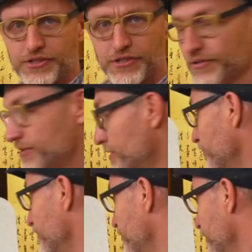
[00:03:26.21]
to, to
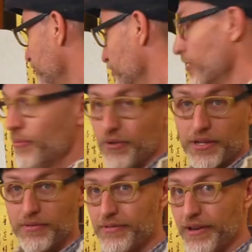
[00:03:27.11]
to draw a
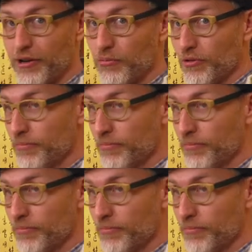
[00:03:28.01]
really terrible